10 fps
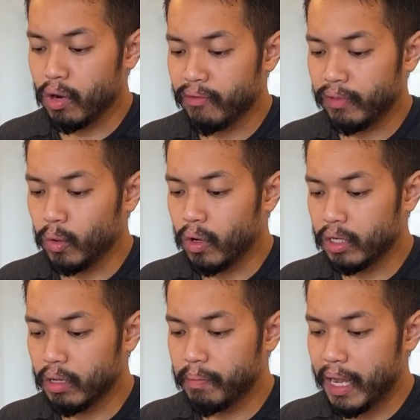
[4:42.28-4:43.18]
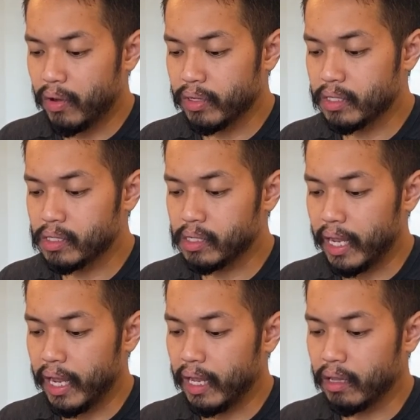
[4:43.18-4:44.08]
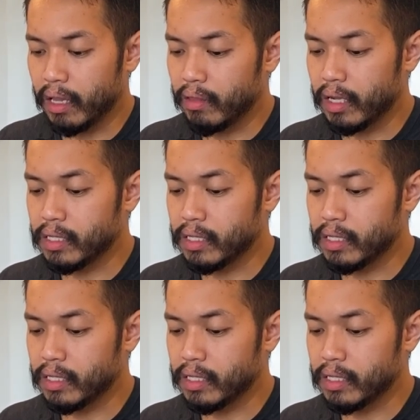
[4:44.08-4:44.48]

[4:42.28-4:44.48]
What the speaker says: of 200 pounds and done